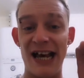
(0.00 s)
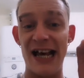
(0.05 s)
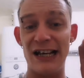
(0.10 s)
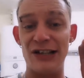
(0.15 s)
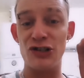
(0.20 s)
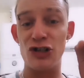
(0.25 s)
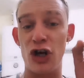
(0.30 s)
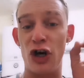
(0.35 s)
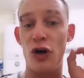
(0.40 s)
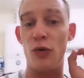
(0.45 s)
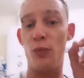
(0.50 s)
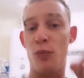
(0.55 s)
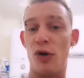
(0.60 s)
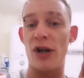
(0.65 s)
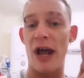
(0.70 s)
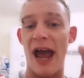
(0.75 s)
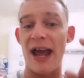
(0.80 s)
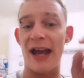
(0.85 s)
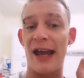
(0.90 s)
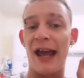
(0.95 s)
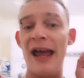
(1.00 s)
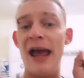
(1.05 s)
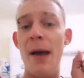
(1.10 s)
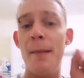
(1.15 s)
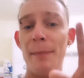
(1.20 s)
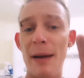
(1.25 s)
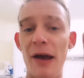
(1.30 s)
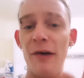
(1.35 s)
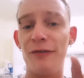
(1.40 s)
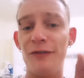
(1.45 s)
which is
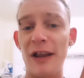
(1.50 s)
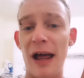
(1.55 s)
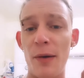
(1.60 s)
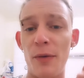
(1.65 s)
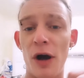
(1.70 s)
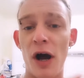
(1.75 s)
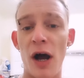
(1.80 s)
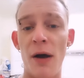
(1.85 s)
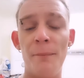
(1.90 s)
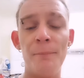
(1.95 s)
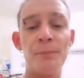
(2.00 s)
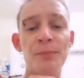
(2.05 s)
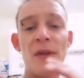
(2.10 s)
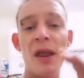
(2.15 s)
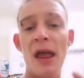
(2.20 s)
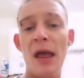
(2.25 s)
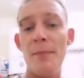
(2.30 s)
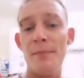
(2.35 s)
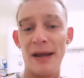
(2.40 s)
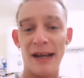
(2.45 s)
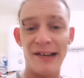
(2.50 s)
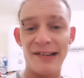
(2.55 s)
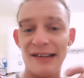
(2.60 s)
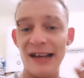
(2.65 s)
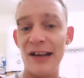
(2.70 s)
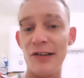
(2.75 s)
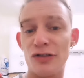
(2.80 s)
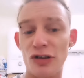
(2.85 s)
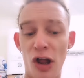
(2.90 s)
potato, one egg, bit of flour,